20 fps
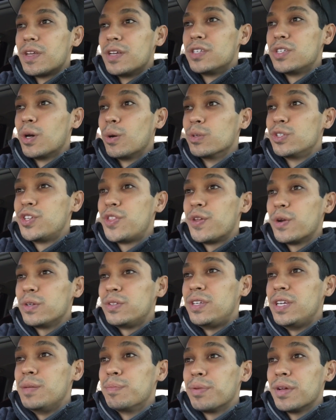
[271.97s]
So it's
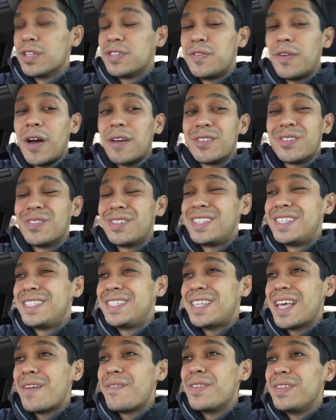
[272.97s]
13 plus five, so
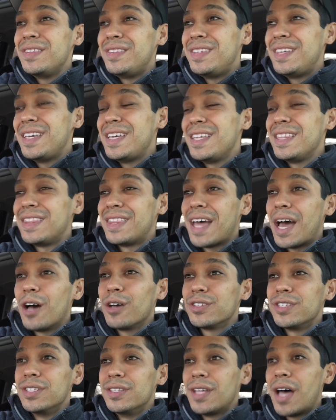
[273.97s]

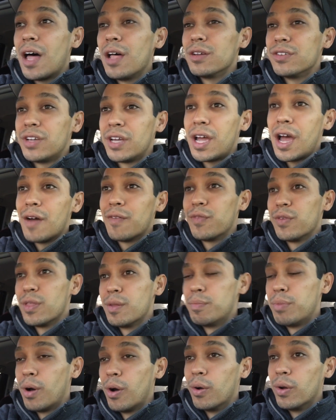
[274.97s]
$17,000 I got for
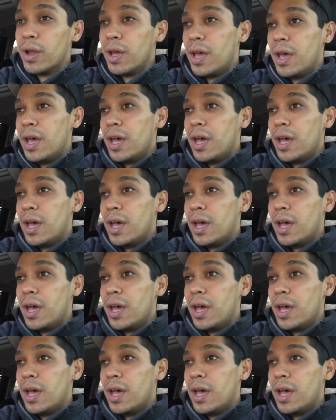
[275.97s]
the boat.